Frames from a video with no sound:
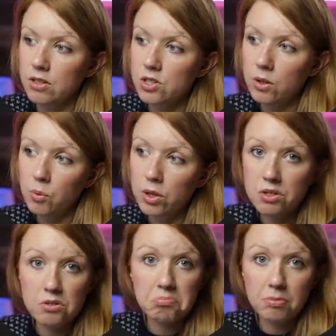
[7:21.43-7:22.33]
So it
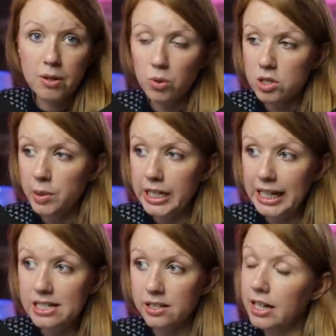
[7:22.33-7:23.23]
works It works pretty
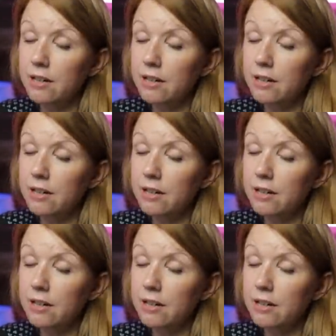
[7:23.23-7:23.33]
nicely.